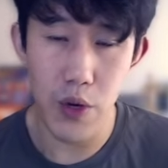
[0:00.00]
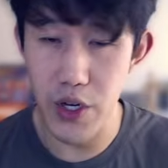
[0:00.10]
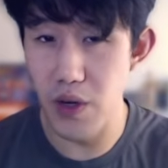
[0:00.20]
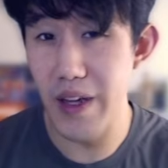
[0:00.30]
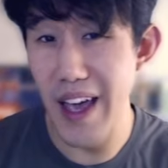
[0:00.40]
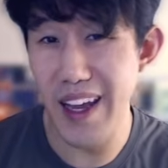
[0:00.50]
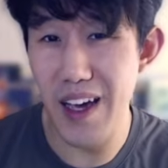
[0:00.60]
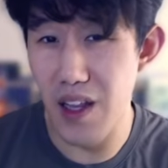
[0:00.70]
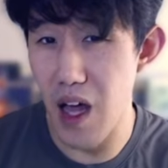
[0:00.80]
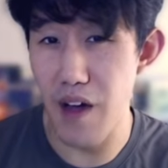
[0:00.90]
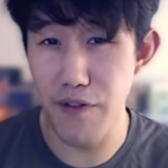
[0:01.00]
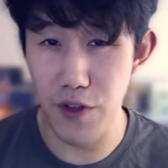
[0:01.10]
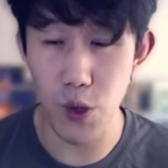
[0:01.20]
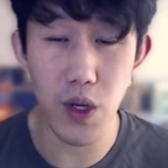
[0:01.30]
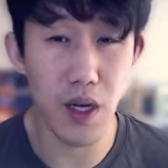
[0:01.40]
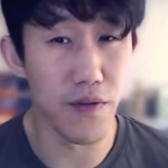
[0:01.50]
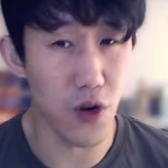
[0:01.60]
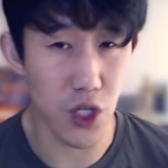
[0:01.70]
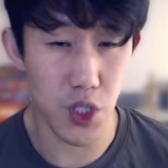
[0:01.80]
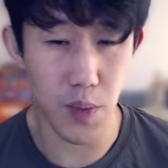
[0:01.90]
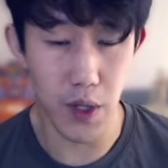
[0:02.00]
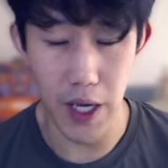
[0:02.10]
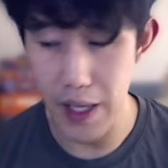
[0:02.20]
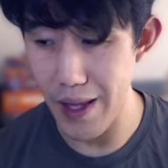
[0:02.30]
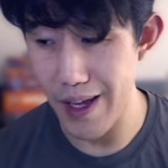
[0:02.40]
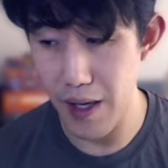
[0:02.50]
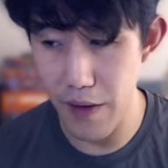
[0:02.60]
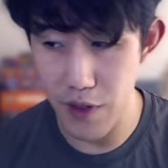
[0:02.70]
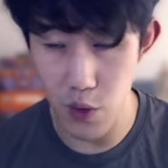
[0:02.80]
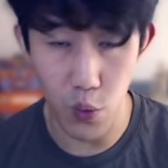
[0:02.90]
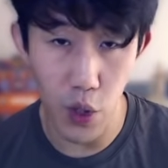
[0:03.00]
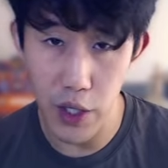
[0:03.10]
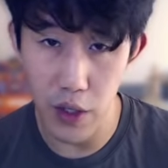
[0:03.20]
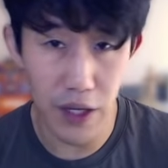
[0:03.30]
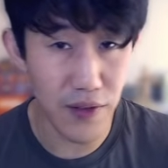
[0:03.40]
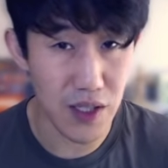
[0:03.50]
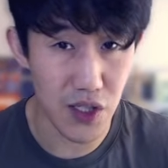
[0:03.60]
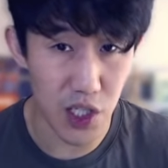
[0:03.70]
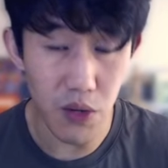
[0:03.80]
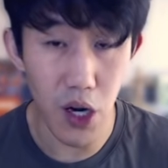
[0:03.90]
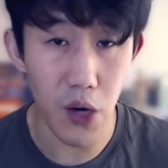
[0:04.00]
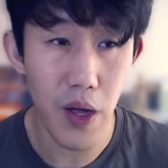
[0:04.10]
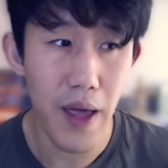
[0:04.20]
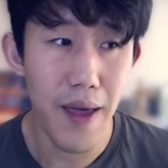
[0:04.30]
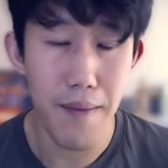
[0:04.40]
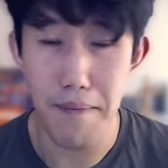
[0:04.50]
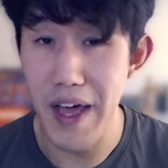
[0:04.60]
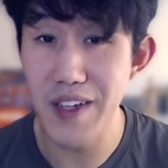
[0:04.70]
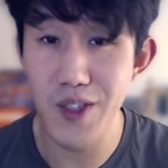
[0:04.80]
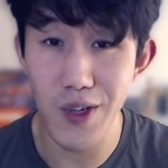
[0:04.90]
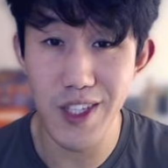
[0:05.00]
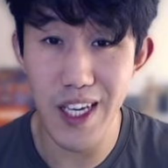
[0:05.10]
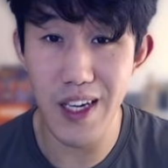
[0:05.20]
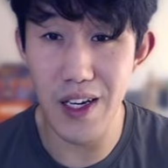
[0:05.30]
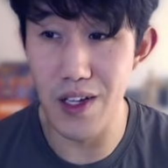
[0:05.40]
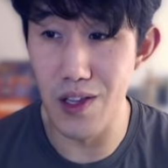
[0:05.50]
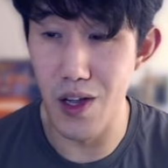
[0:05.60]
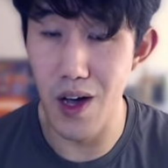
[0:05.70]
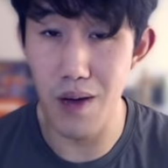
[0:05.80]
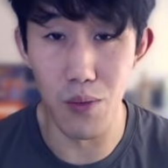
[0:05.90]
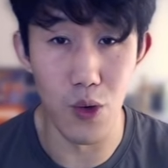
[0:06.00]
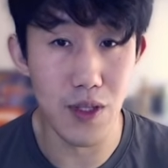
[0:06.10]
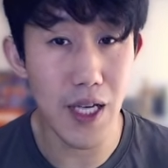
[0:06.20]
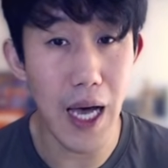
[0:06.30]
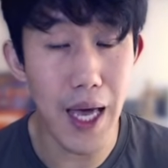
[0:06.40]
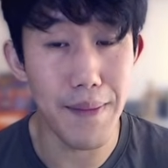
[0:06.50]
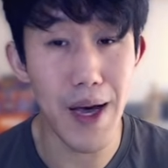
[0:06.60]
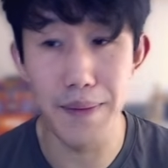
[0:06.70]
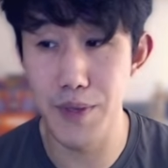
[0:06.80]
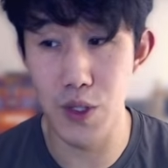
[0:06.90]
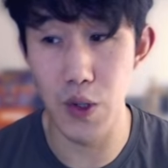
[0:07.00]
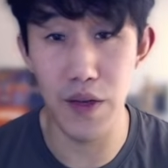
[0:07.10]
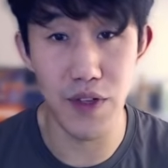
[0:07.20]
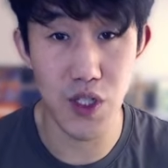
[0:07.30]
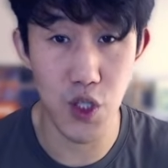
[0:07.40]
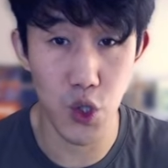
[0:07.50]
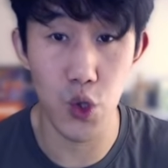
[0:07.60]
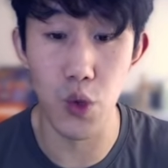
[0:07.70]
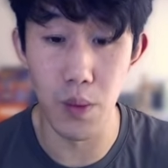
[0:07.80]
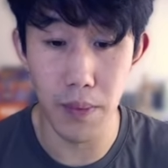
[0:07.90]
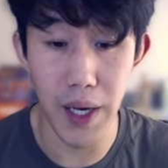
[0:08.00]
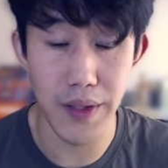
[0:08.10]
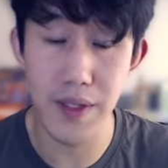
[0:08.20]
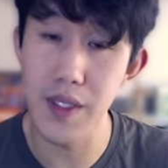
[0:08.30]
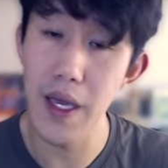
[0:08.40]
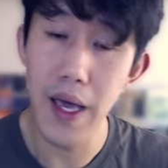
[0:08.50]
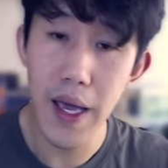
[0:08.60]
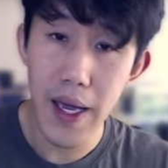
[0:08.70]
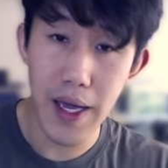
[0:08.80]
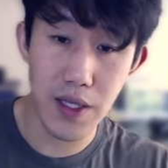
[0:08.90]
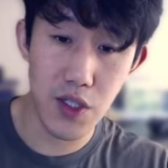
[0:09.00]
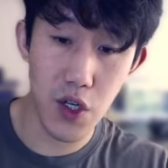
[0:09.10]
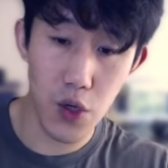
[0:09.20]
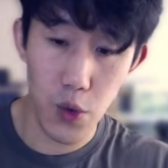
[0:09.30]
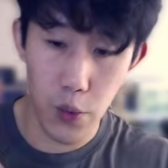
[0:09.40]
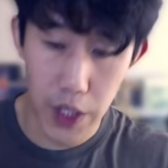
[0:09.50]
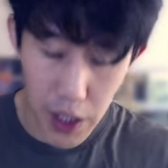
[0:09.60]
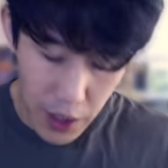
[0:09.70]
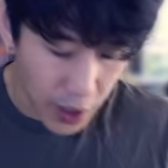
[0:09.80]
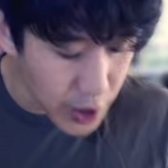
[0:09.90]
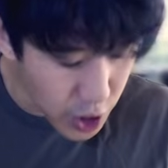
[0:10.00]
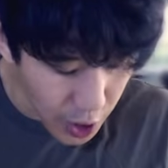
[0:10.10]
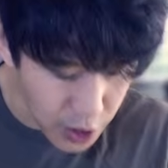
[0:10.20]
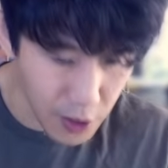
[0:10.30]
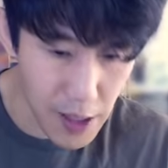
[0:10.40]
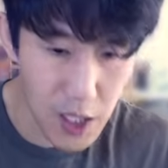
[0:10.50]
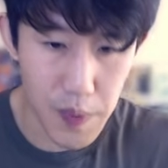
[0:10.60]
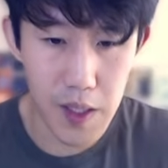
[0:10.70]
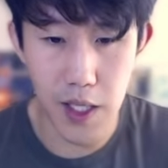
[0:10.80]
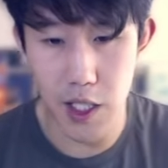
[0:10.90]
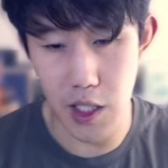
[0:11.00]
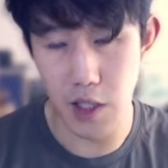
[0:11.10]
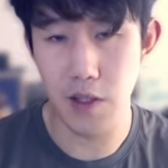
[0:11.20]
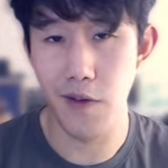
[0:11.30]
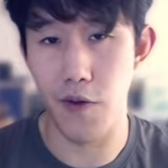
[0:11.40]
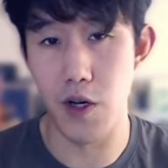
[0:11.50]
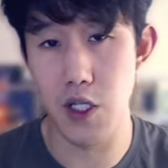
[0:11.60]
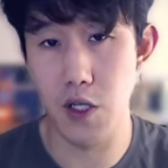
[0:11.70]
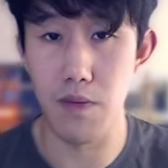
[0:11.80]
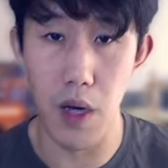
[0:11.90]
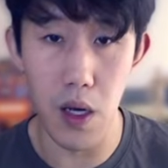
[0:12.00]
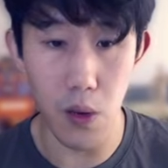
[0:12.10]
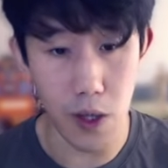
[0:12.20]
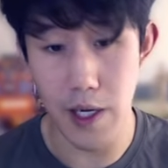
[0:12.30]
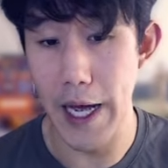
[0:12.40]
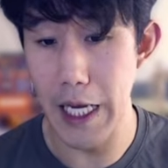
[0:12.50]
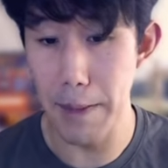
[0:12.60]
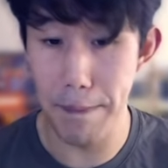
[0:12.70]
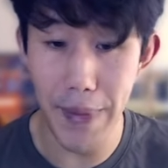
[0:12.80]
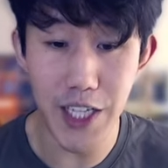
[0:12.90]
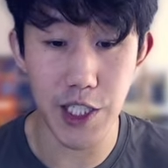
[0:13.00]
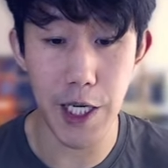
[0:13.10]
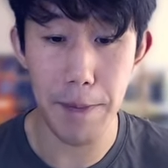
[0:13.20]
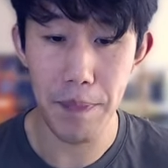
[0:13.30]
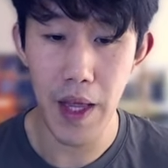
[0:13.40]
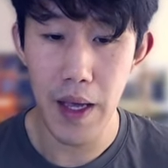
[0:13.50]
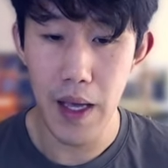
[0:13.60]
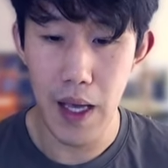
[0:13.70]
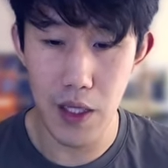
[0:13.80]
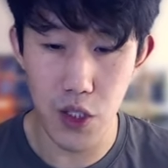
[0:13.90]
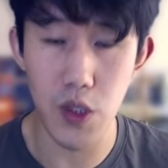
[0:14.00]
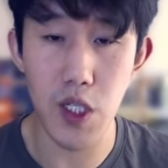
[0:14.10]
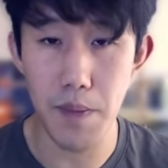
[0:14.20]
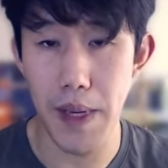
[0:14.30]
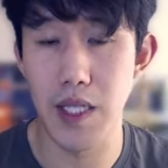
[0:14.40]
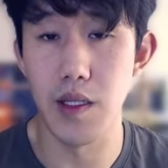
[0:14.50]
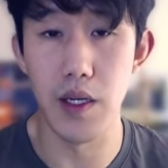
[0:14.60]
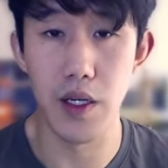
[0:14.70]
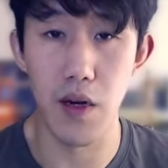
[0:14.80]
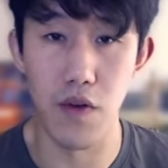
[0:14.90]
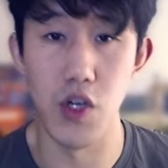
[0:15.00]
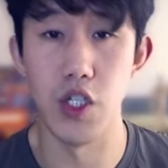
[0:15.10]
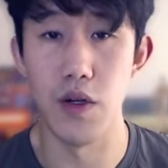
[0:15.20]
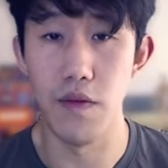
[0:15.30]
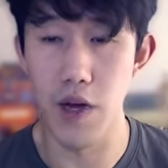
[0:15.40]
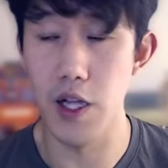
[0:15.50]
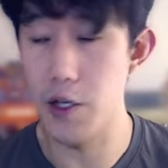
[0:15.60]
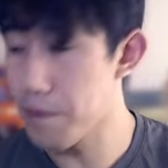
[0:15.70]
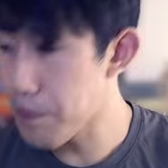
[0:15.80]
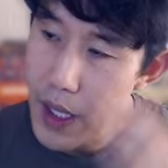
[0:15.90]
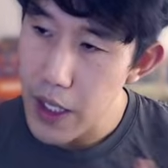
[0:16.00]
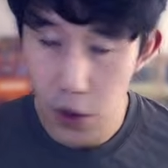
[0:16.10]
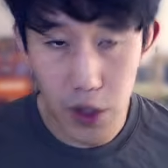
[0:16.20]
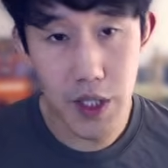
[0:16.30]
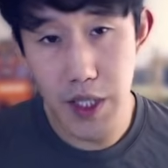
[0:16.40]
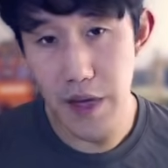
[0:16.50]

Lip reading: you're getting a lot fewer conversions per day, like if it's 1 or even 0, Meta is going to take a lot more time, up to even 2 months. And so we need to adjust our expectations for a small or tiny budget and do this based on conversion volume. In order to see